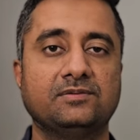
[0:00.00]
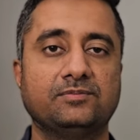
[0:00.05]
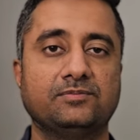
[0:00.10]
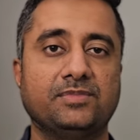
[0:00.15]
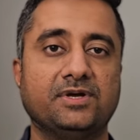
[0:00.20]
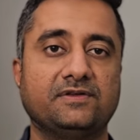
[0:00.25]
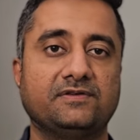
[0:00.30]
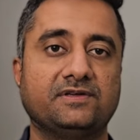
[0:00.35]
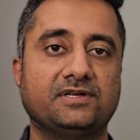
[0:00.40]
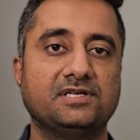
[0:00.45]

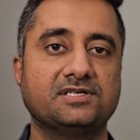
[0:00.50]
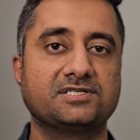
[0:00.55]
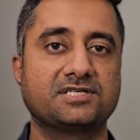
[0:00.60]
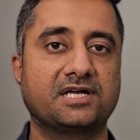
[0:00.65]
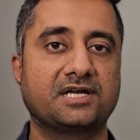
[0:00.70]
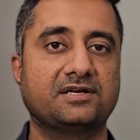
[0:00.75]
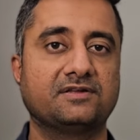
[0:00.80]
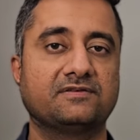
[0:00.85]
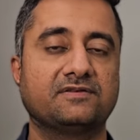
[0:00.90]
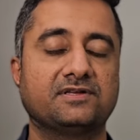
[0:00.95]
Basically,
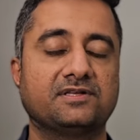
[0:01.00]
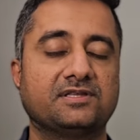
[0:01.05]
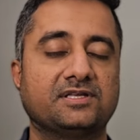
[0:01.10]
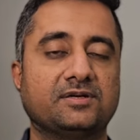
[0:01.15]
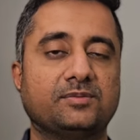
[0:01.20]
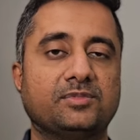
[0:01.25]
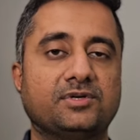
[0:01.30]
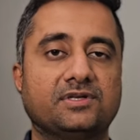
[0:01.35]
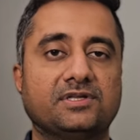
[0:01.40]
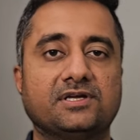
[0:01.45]
shared is
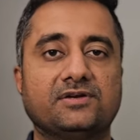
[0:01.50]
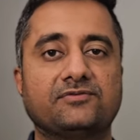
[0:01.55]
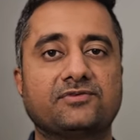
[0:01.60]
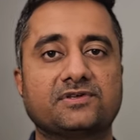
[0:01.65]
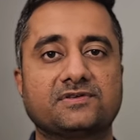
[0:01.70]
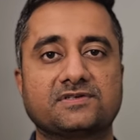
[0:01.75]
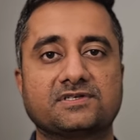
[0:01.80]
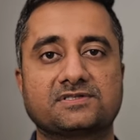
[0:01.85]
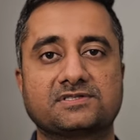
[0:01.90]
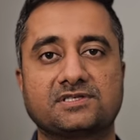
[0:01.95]
nothing but the
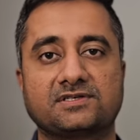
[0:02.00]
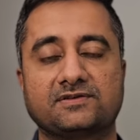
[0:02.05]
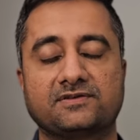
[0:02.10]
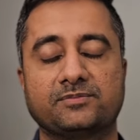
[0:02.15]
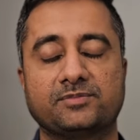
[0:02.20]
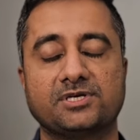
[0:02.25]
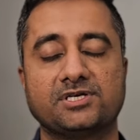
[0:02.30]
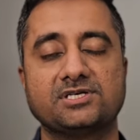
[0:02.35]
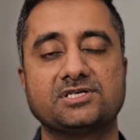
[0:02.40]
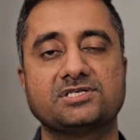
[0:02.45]
infrastructure is
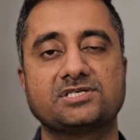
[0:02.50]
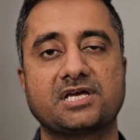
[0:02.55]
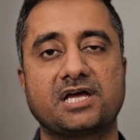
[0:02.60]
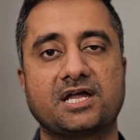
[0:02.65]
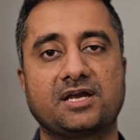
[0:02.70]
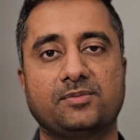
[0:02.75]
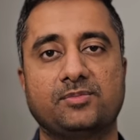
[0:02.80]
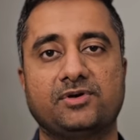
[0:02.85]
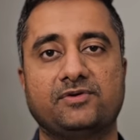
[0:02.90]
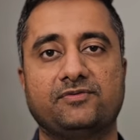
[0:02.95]
being
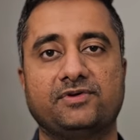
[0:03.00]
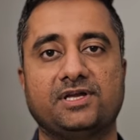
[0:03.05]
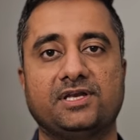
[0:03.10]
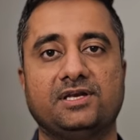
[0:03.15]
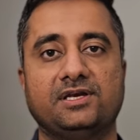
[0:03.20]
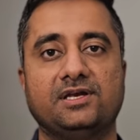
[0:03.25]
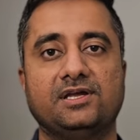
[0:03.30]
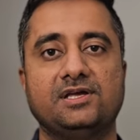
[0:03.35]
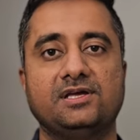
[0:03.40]
shared between